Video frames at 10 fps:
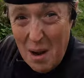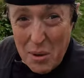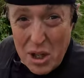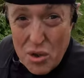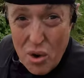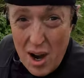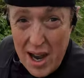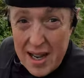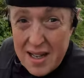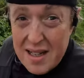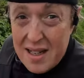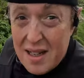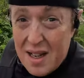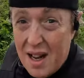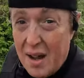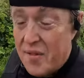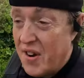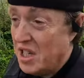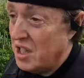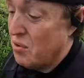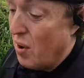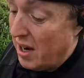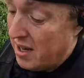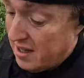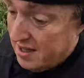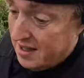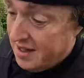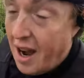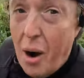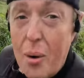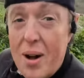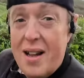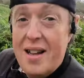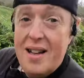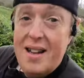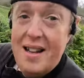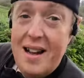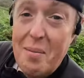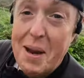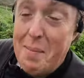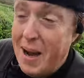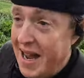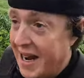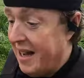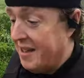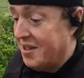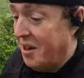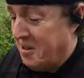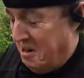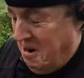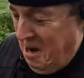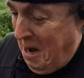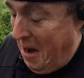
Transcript: I'm gonna try and finish this run. Oh, I'm getting my hair cut this afternoon.